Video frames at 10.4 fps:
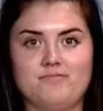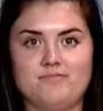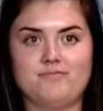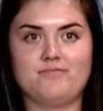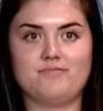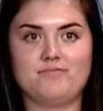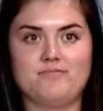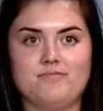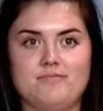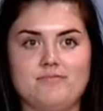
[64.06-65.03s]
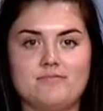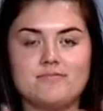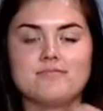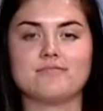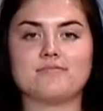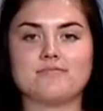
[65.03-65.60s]

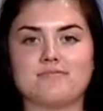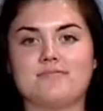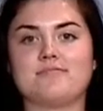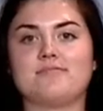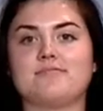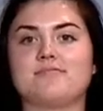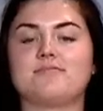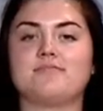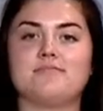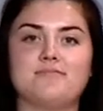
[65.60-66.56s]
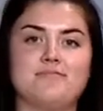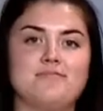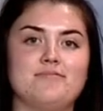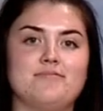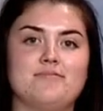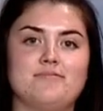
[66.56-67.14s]

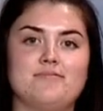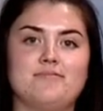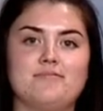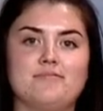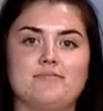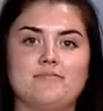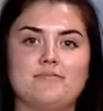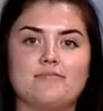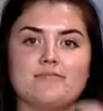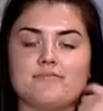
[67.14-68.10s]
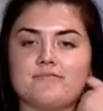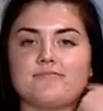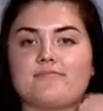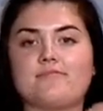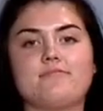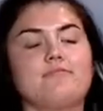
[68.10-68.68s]

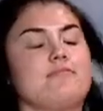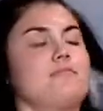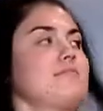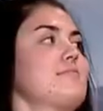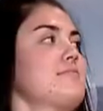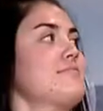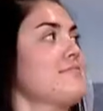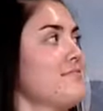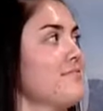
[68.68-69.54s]
No words are spoken by the person on screen.